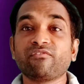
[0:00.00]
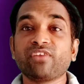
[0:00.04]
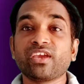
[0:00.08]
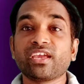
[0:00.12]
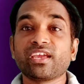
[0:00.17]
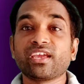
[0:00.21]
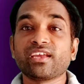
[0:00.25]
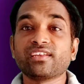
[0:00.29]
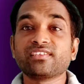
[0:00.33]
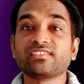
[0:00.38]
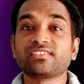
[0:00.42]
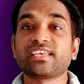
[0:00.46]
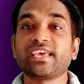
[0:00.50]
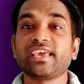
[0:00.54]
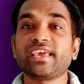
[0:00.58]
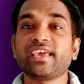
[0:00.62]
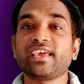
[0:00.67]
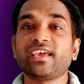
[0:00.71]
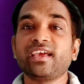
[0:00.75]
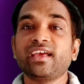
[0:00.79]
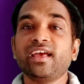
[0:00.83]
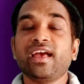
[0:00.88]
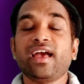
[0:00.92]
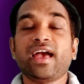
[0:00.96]
We can
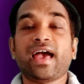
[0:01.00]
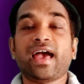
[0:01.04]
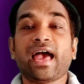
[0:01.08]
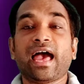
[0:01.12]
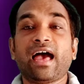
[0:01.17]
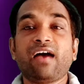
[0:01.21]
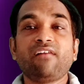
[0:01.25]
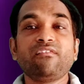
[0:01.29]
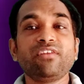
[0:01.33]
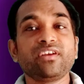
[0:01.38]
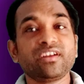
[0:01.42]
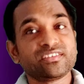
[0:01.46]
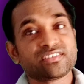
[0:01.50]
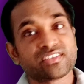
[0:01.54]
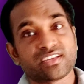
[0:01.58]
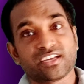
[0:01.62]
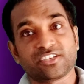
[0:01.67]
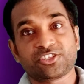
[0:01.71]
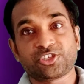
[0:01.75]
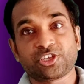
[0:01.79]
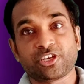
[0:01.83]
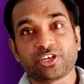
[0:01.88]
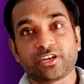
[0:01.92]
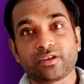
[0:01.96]
say have a
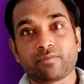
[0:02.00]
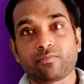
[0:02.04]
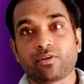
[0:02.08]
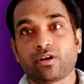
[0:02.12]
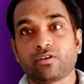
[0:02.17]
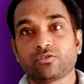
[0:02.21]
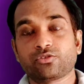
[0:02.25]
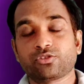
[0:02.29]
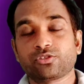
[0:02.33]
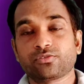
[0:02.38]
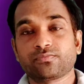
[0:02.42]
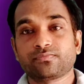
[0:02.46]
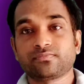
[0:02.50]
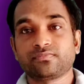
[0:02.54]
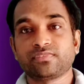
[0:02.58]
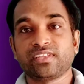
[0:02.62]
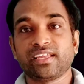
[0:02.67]
discussion about.